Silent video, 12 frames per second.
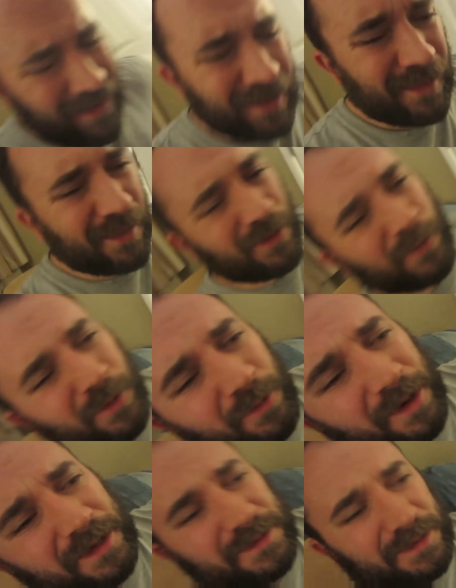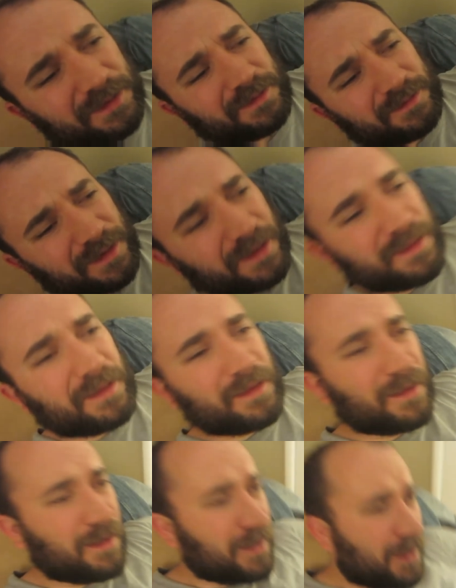I think we rocked it. I
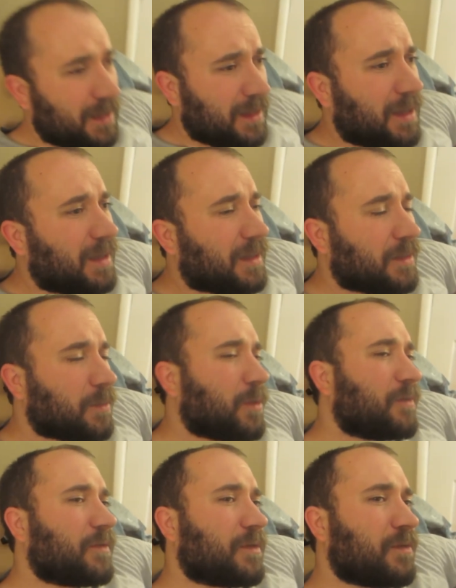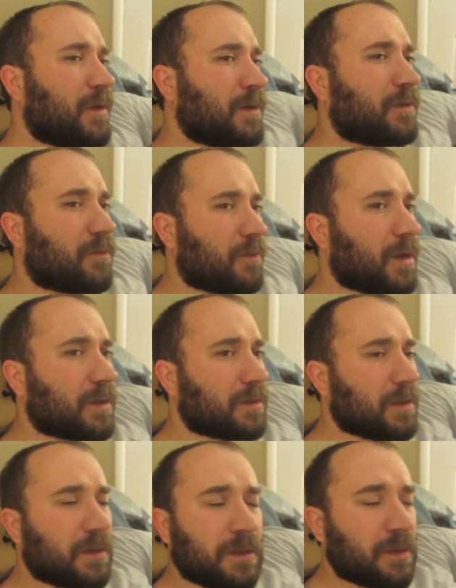think Hank and the Perfect Strangers rocked
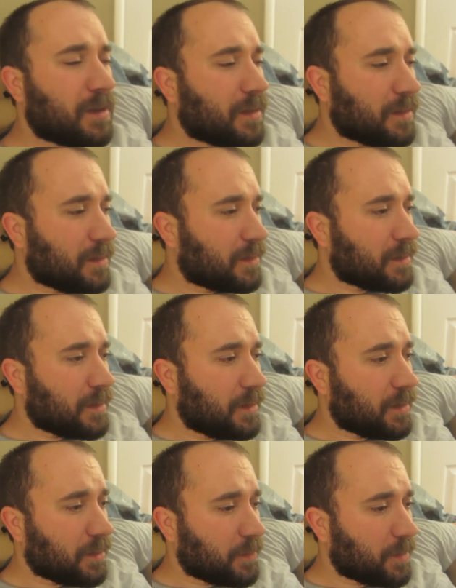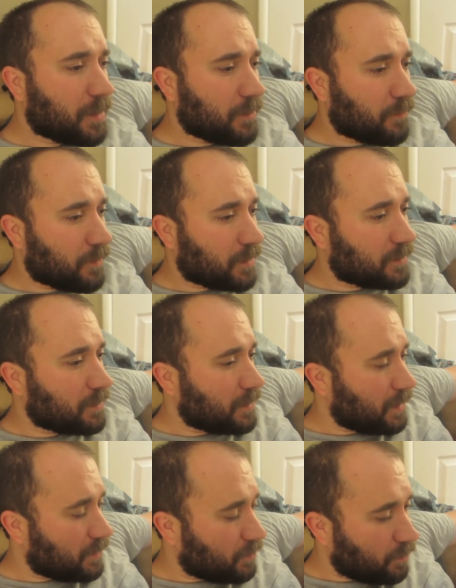it. I think Harry and the Potters rocked
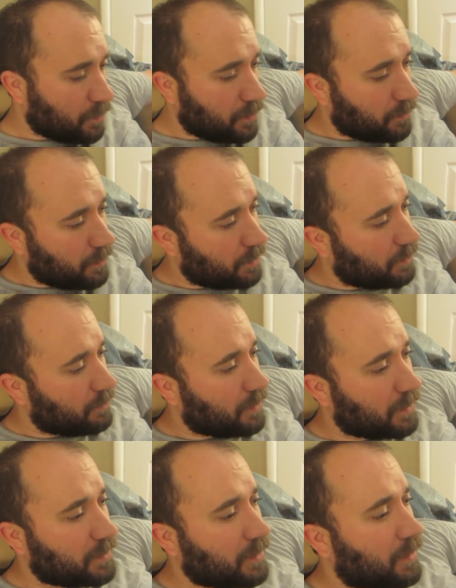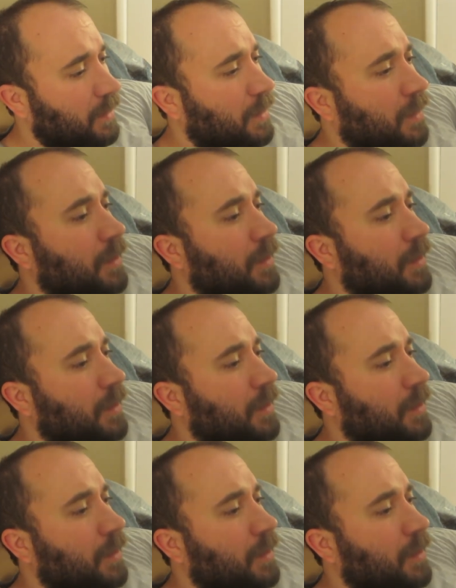it. Andrew Wanwak rocked it.